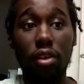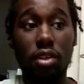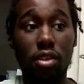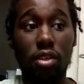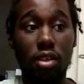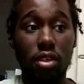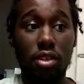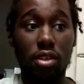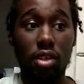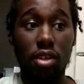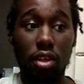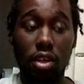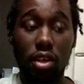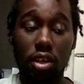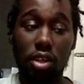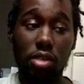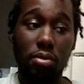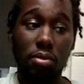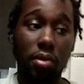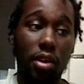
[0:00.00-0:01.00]
It's a good
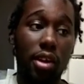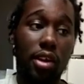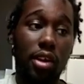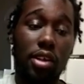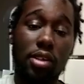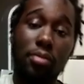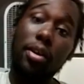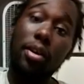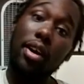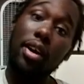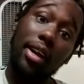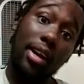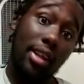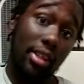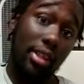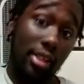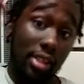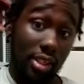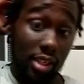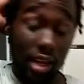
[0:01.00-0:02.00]
experience, but
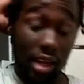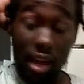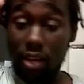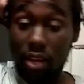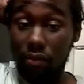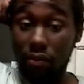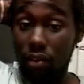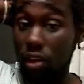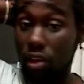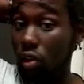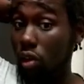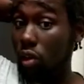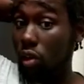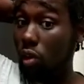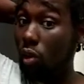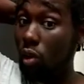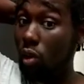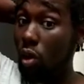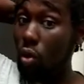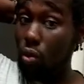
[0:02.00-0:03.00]
it's not even
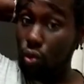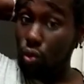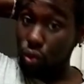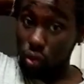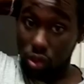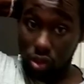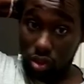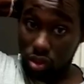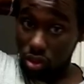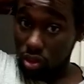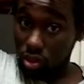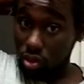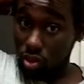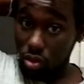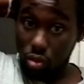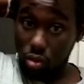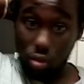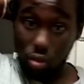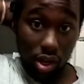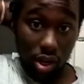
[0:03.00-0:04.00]
close to
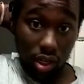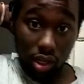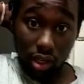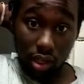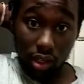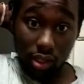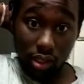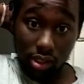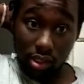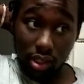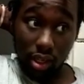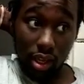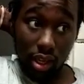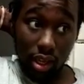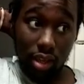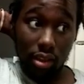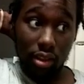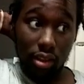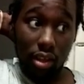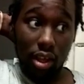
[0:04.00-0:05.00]
what it is
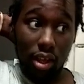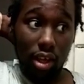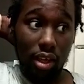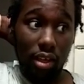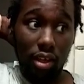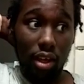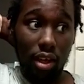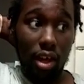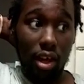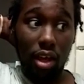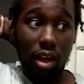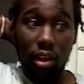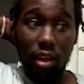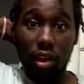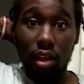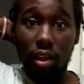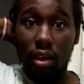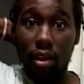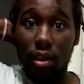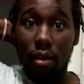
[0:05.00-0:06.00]
in, like,
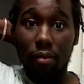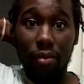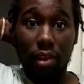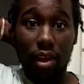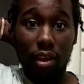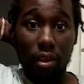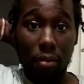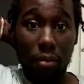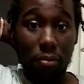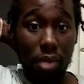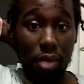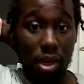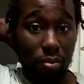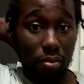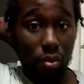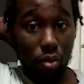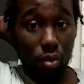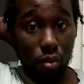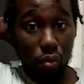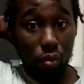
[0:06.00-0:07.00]
LA. Like, the
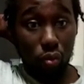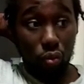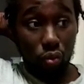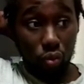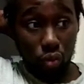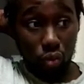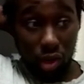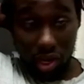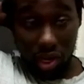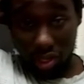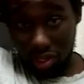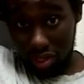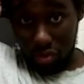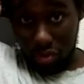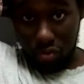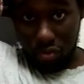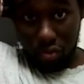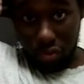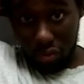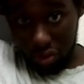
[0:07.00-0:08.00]
people really,
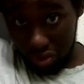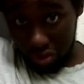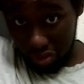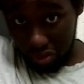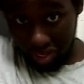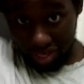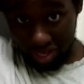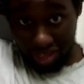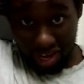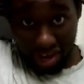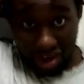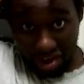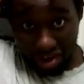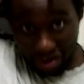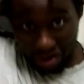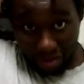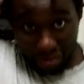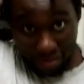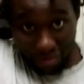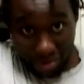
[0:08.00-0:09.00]
really
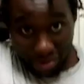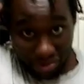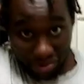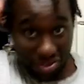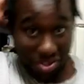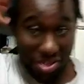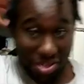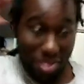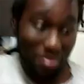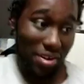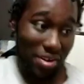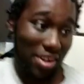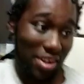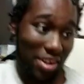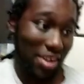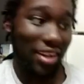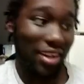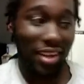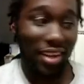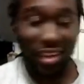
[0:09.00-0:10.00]
care about their team
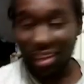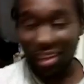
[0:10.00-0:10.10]
in LA.